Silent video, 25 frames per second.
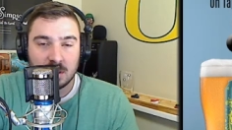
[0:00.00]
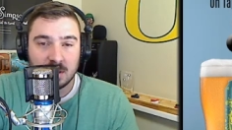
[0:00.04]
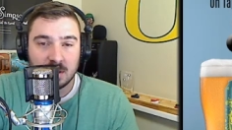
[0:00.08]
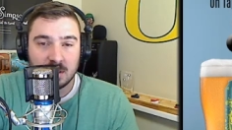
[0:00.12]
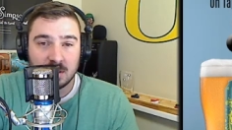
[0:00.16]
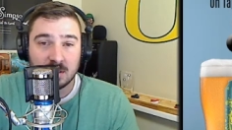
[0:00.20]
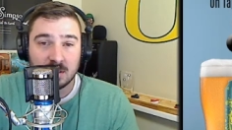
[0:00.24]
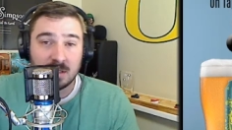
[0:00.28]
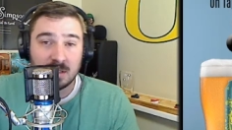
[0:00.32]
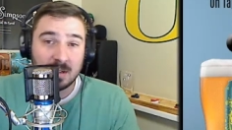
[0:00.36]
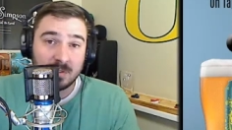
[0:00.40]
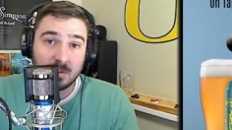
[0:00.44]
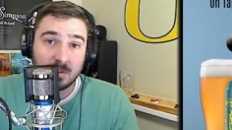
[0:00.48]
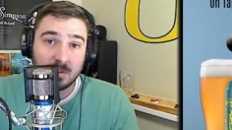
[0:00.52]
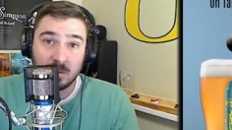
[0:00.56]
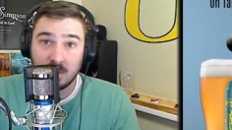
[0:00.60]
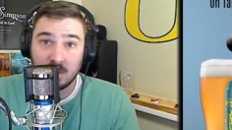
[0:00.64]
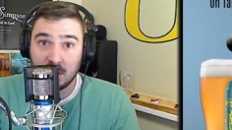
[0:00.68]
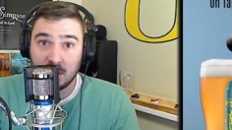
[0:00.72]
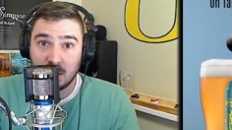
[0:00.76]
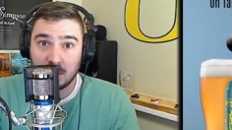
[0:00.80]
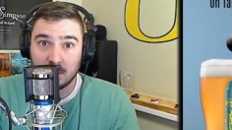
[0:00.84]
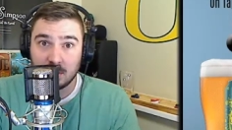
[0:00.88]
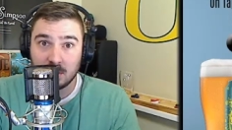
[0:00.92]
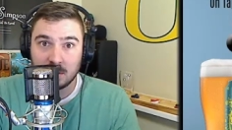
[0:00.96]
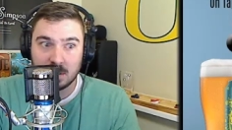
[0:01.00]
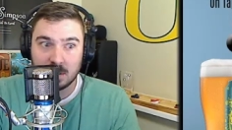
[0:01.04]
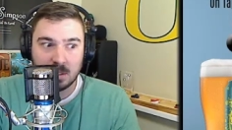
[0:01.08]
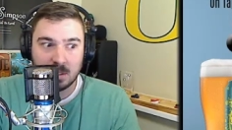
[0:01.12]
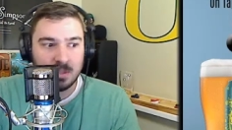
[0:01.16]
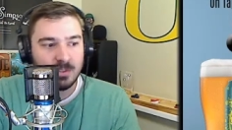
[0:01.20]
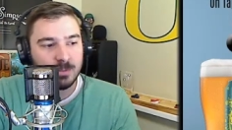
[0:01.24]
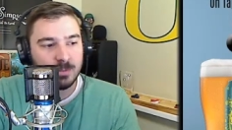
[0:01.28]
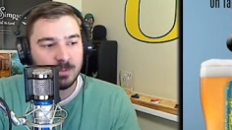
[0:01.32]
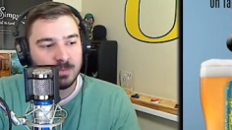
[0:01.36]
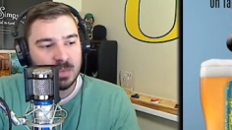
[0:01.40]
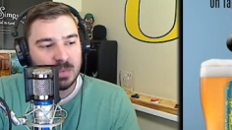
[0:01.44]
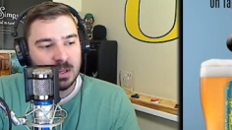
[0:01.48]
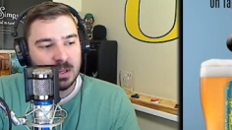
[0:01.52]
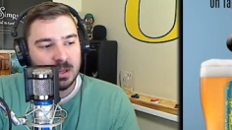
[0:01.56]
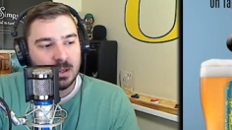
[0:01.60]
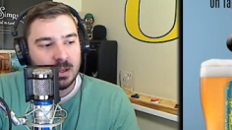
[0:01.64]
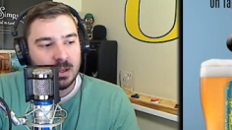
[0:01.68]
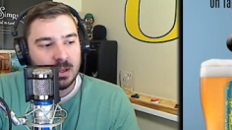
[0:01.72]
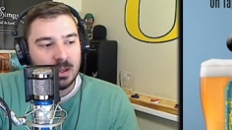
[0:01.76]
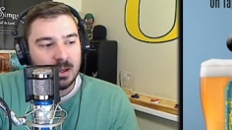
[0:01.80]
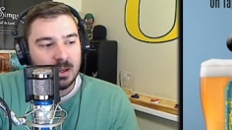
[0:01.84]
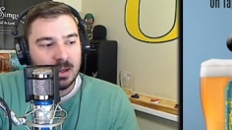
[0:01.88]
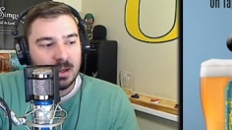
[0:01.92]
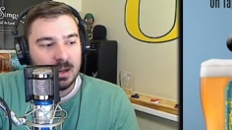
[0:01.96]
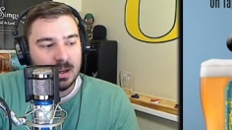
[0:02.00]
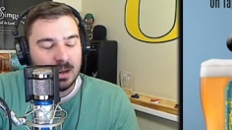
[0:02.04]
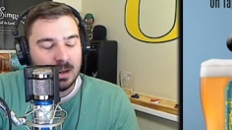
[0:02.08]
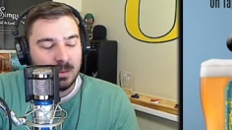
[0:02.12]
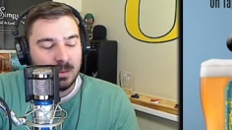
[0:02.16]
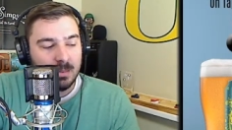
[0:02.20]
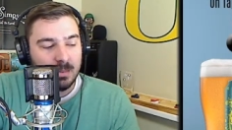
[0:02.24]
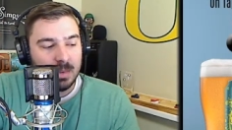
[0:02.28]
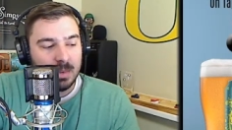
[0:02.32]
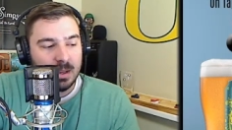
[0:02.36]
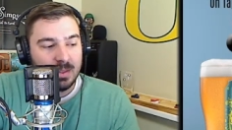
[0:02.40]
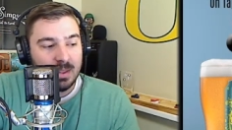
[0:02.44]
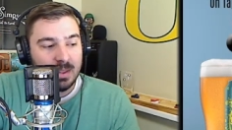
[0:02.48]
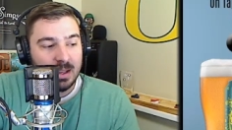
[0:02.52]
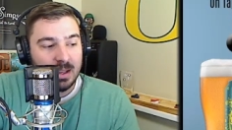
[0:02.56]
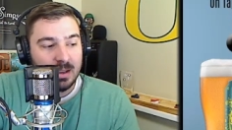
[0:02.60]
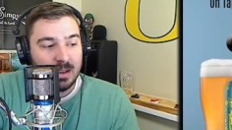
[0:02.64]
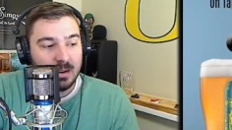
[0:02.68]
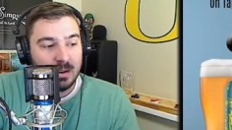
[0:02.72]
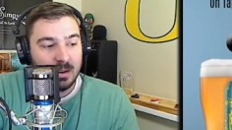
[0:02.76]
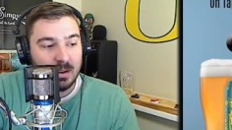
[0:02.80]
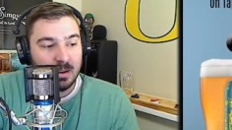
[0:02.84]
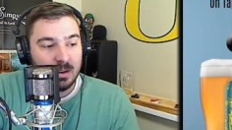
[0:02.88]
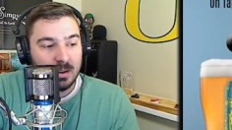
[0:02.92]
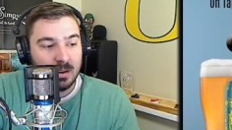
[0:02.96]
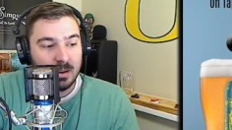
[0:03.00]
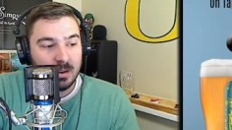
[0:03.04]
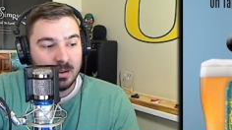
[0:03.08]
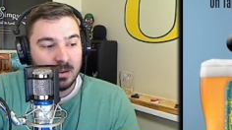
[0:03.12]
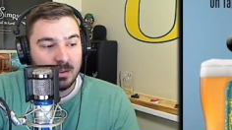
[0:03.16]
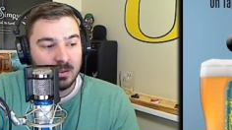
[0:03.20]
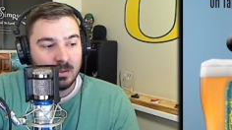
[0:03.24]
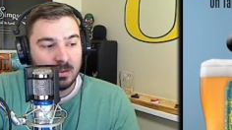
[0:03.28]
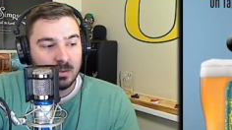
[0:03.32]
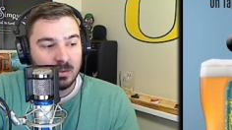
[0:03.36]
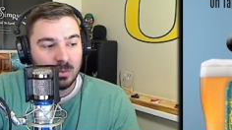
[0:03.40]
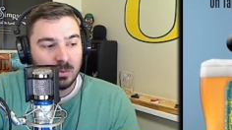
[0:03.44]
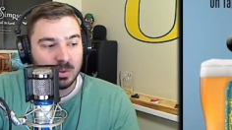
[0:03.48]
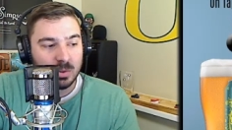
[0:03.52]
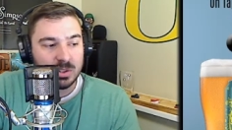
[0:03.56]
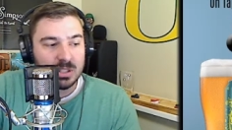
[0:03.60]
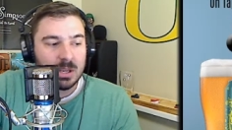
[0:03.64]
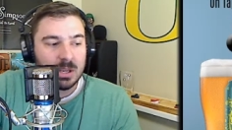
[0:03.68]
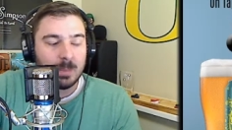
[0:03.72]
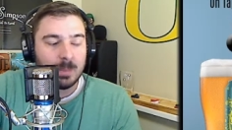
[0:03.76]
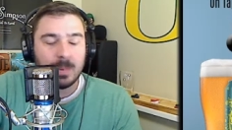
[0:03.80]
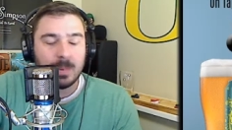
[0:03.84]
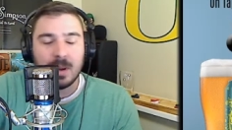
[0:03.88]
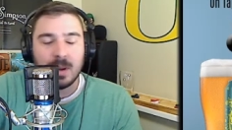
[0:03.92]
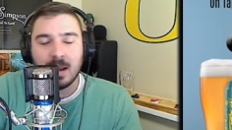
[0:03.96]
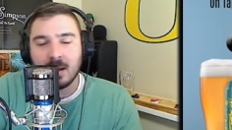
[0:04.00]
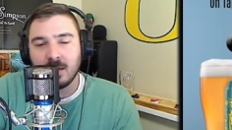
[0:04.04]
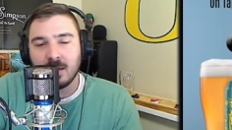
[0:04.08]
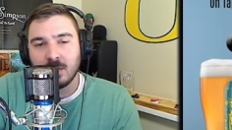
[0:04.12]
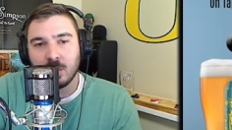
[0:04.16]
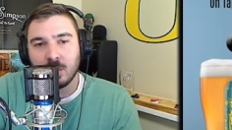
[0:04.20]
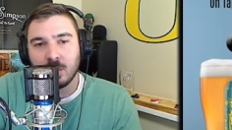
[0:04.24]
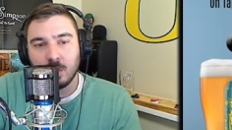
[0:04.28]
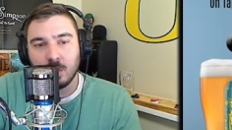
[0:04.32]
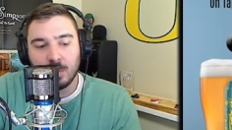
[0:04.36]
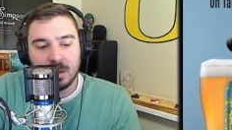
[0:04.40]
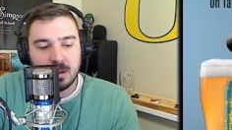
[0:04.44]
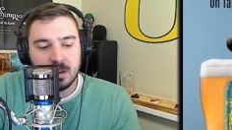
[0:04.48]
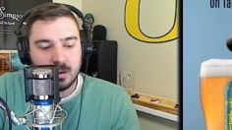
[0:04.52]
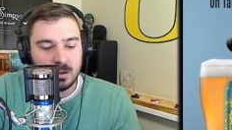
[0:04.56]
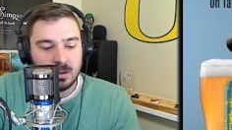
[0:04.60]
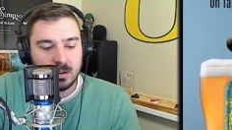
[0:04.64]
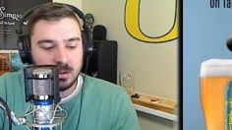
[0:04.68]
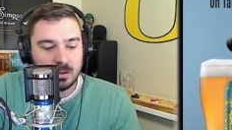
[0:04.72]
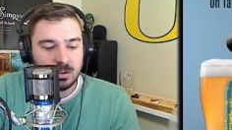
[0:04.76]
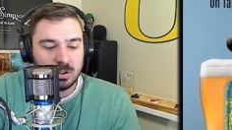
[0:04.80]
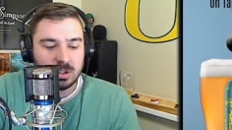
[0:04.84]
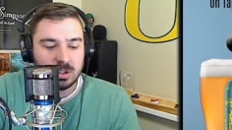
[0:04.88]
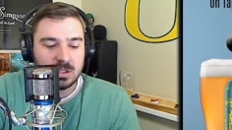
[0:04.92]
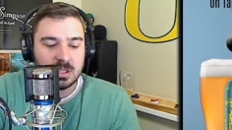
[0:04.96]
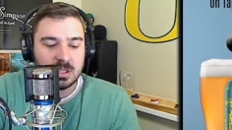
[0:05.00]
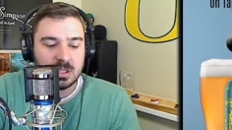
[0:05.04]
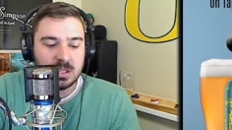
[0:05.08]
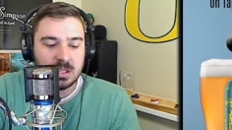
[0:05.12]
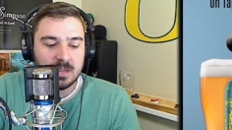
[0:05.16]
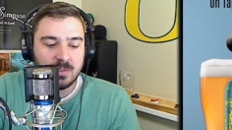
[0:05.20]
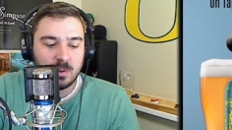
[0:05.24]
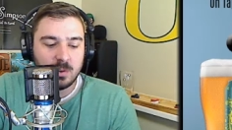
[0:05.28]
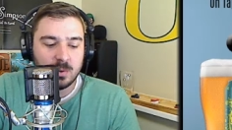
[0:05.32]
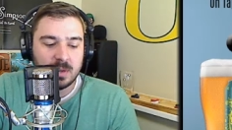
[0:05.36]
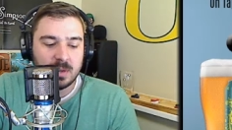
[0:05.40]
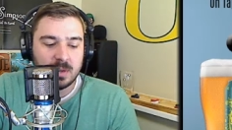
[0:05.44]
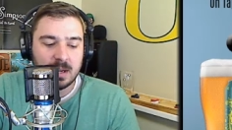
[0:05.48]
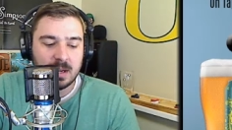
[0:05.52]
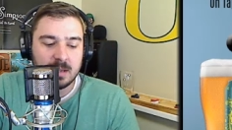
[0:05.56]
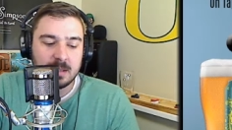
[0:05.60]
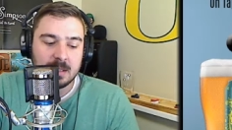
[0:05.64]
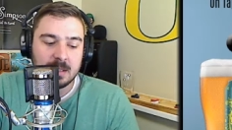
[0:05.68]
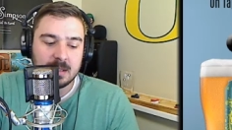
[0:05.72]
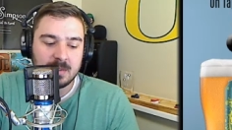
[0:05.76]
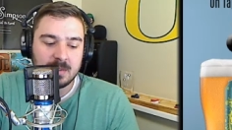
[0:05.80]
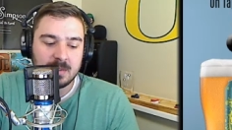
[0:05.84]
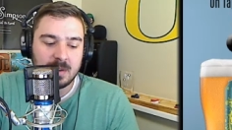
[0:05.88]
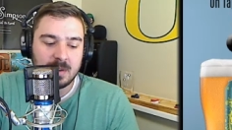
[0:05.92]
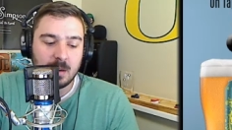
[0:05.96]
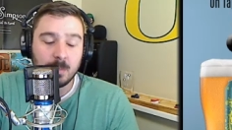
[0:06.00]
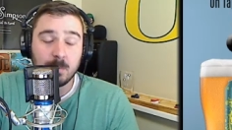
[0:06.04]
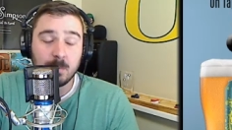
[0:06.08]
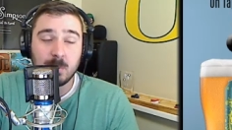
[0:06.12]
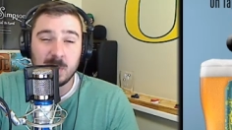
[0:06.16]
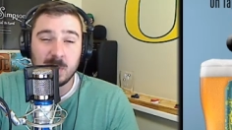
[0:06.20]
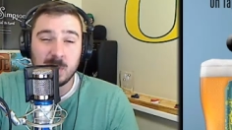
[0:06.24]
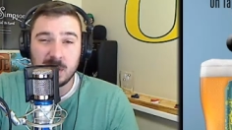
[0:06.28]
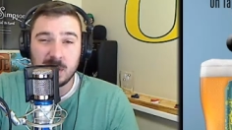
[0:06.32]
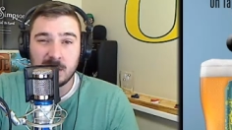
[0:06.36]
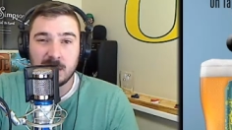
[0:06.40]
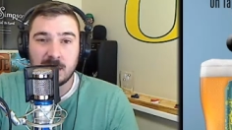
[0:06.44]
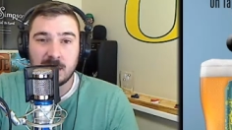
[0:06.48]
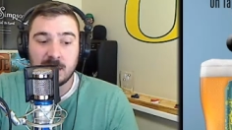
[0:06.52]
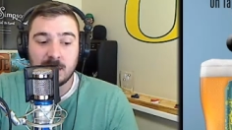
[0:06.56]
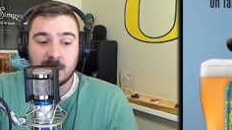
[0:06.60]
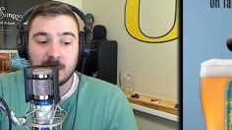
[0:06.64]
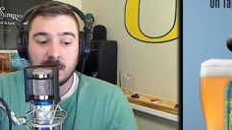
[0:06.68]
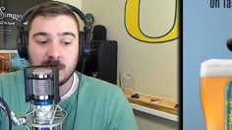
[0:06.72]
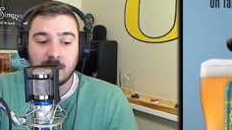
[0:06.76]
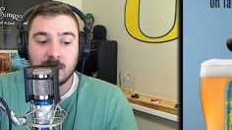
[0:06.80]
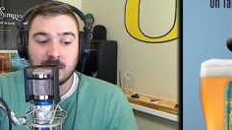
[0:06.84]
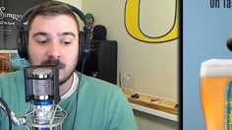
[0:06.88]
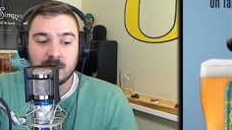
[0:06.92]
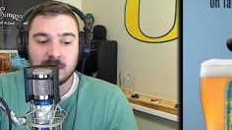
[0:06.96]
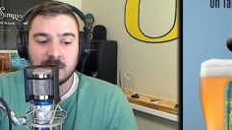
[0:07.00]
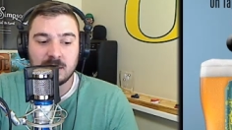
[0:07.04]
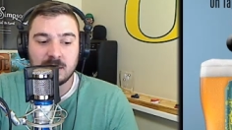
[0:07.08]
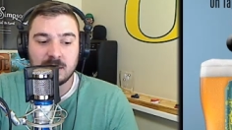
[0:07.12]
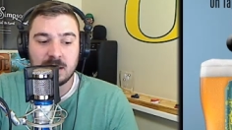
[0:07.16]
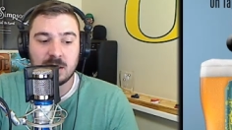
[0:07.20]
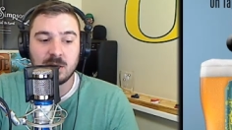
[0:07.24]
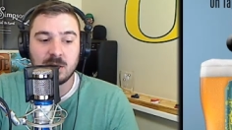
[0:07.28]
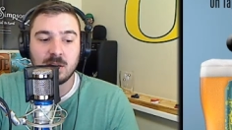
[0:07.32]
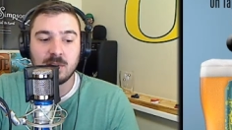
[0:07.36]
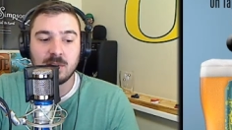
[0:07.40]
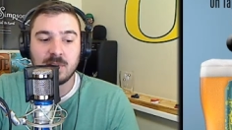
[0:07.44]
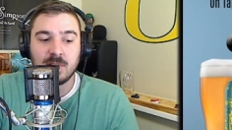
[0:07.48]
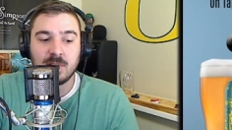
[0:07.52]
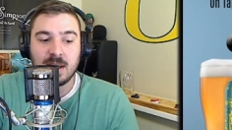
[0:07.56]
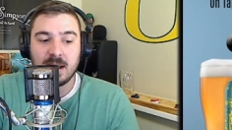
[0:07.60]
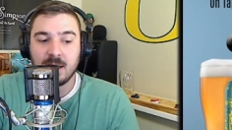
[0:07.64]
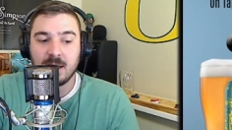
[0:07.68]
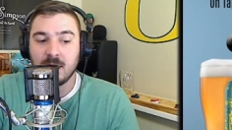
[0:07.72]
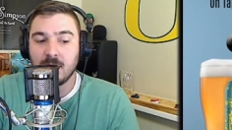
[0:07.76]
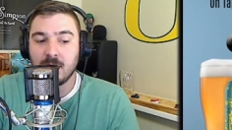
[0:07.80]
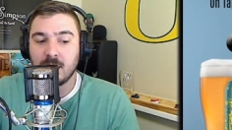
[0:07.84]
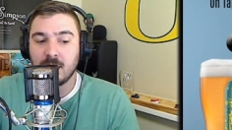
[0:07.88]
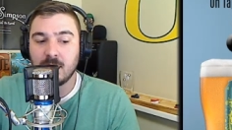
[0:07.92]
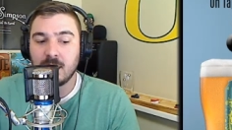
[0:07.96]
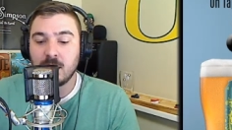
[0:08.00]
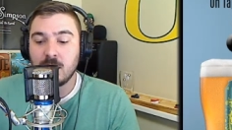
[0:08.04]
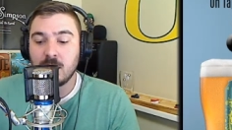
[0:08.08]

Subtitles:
his stuff to the other Steve. And then we'll skip ahead a little bit just to give you an idea of how big Sierra Nevada